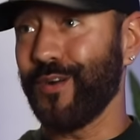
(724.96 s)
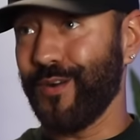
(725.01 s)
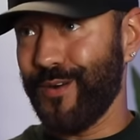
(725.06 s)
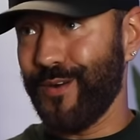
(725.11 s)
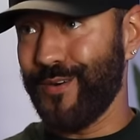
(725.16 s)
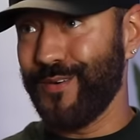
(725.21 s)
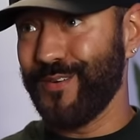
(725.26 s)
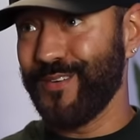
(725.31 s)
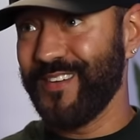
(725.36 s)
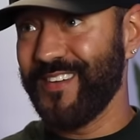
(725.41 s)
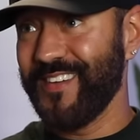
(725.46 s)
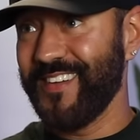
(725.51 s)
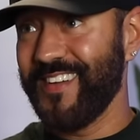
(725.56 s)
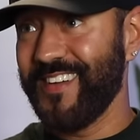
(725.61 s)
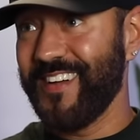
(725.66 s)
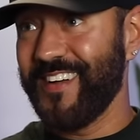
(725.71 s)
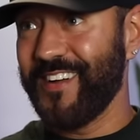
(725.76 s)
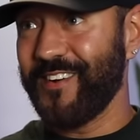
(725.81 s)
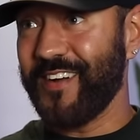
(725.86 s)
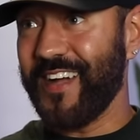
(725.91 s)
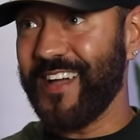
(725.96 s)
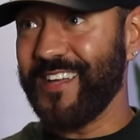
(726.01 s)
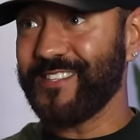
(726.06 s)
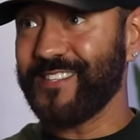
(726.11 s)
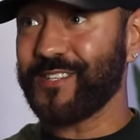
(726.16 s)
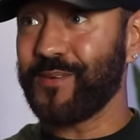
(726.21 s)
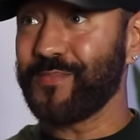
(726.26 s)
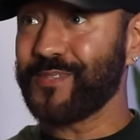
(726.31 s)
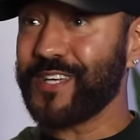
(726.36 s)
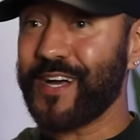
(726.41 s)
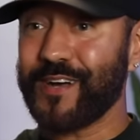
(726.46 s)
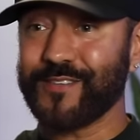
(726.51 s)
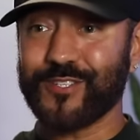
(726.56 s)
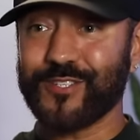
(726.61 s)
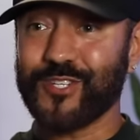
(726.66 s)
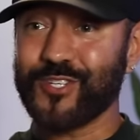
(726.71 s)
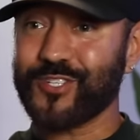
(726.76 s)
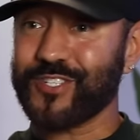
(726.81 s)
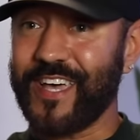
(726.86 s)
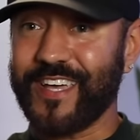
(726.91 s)
Girl? Yes. Right? Sometimes
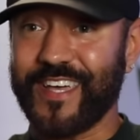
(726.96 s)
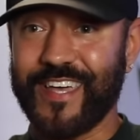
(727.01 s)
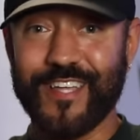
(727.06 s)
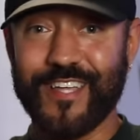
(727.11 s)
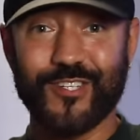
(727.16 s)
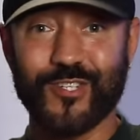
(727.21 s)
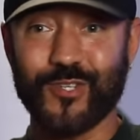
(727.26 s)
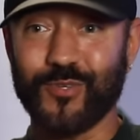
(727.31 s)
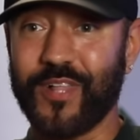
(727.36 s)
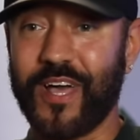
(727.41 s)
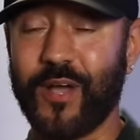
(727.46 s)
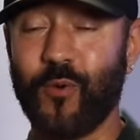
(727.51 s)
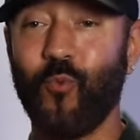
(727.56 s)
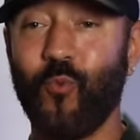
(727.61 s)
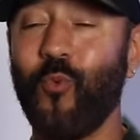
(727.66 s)
it just like hits you like,